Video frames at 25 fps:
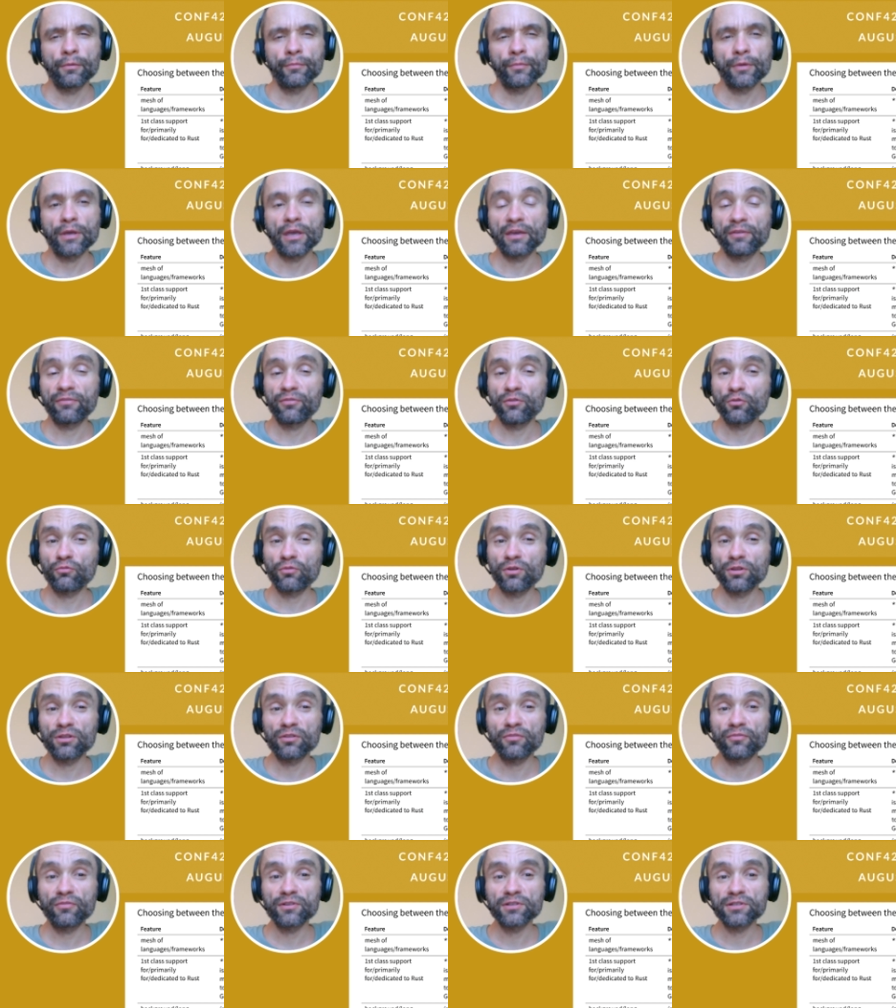If you want
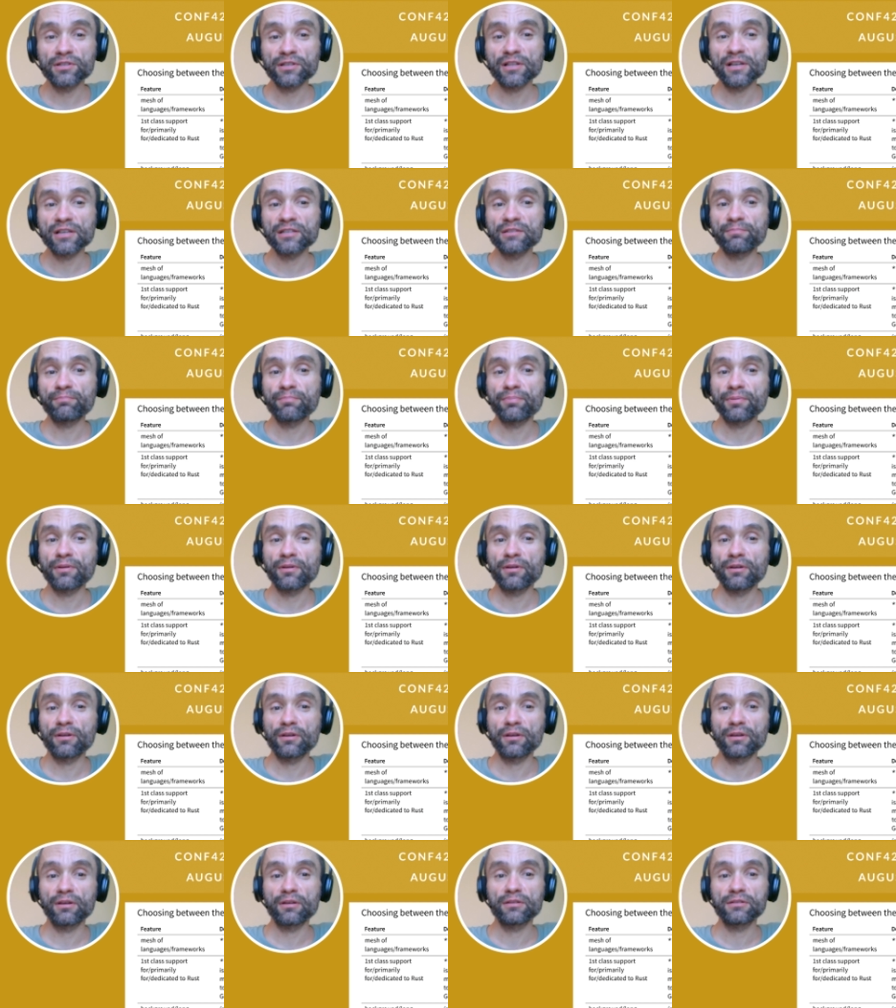first-class
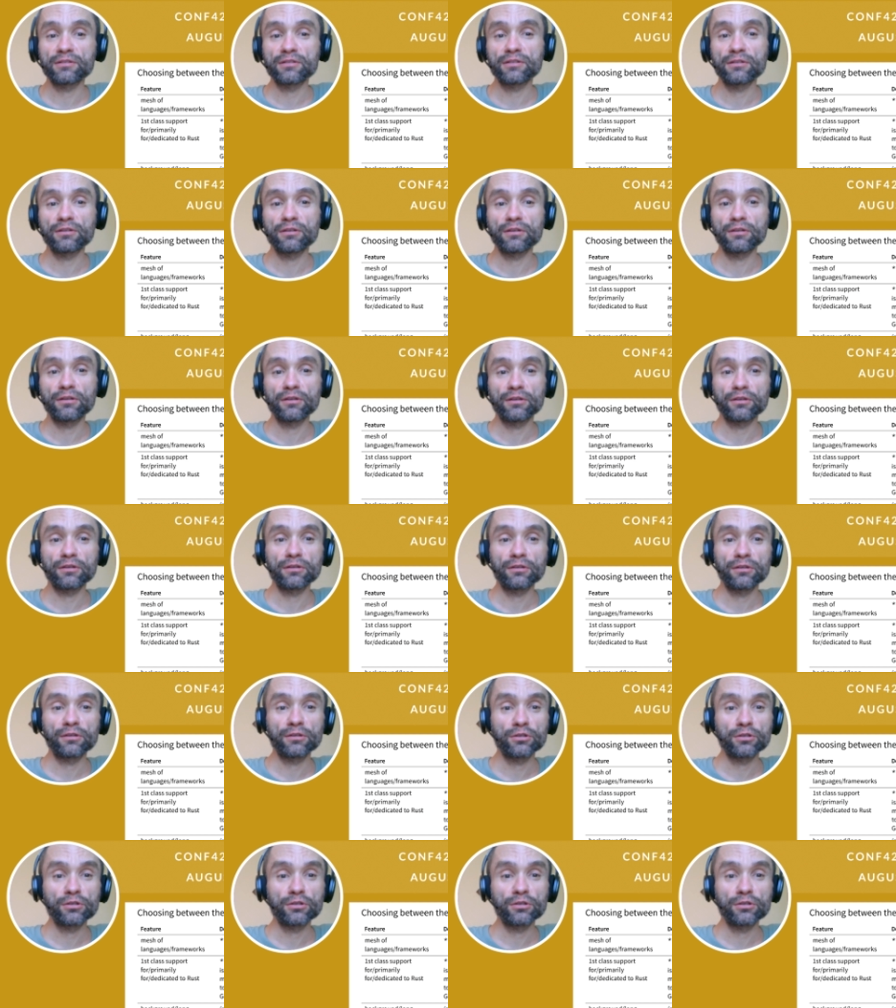uh,